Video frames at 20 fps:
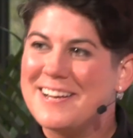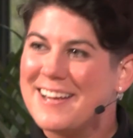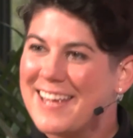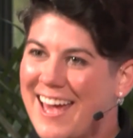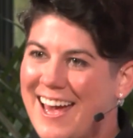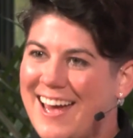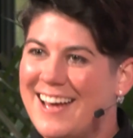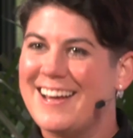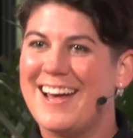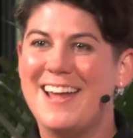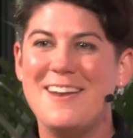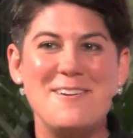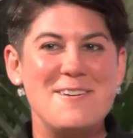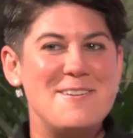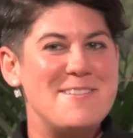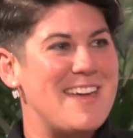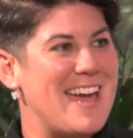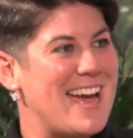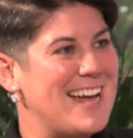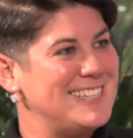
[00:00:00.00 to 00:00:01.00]
Yeah, I don't
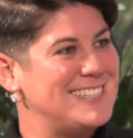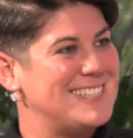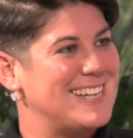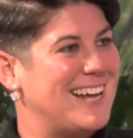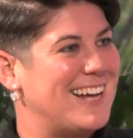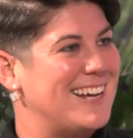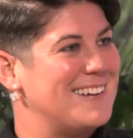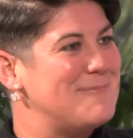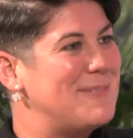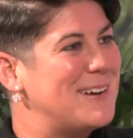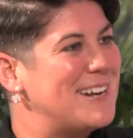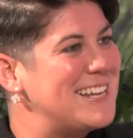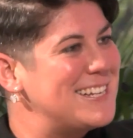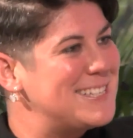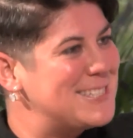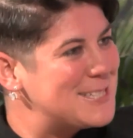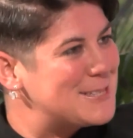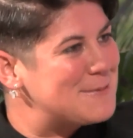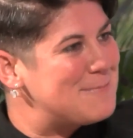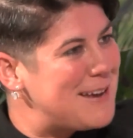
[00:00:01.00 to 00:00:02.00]
know the answer, but it
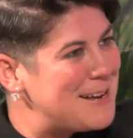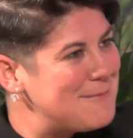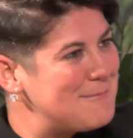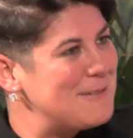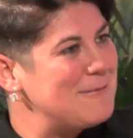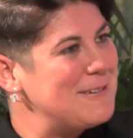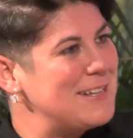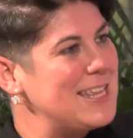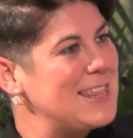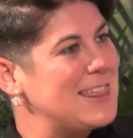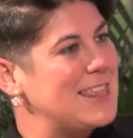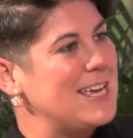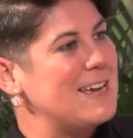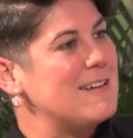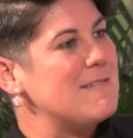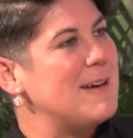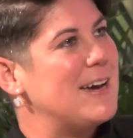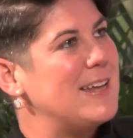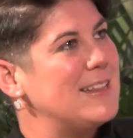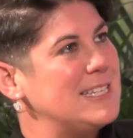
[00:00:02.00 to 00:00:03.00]
just made me really think
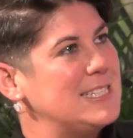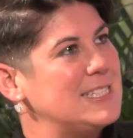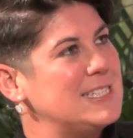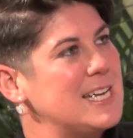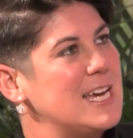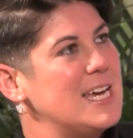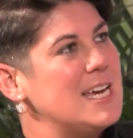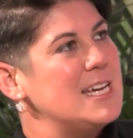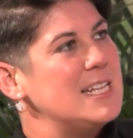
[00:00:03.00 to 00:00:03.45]
about this